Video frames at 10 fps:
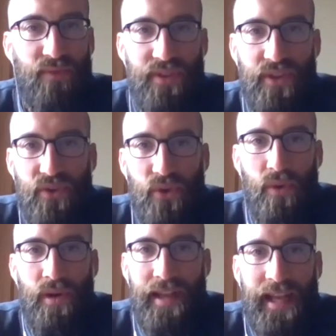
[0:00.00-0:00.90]
of what they're
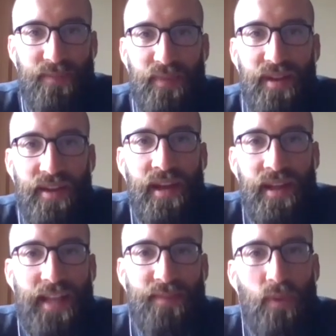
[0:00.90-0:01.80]
doing, and that's been
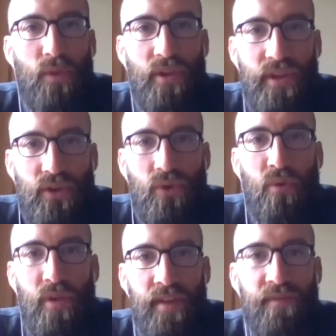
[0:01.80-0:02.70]
really cool,
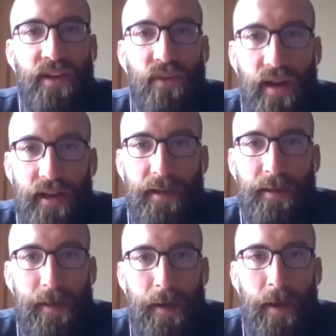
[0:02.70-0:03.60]
really invigorating.
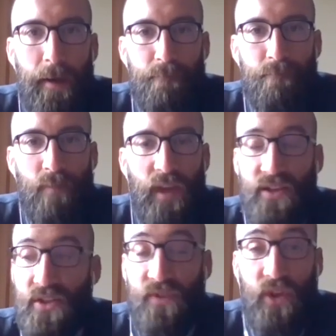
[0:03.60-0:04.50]
And
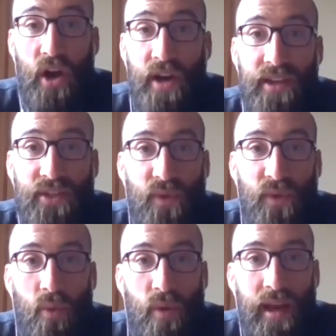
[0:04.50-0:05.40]
just for the audience, we
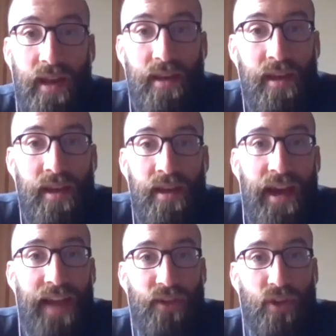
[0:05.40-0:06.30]
all ran
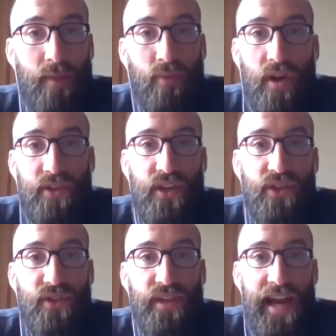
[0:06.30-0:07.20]
at the Club Cross
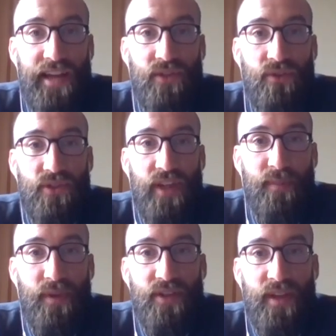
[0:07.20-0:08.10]
Country National
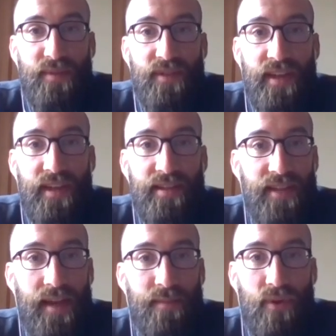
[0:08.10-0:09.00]
Championships in
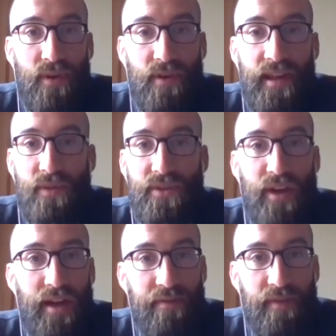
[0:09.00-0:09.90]
December, and that was a
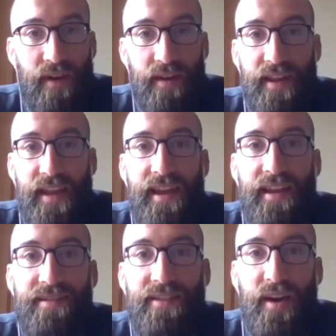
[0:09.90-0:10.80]
lot of fun.
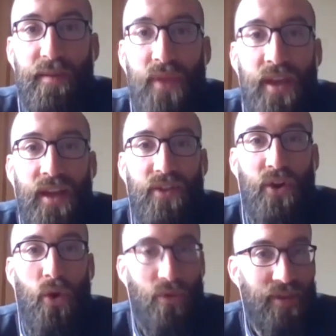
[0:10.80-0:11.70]
And the
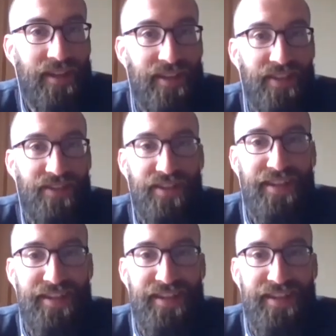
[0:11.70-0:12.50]
Houghton contingent did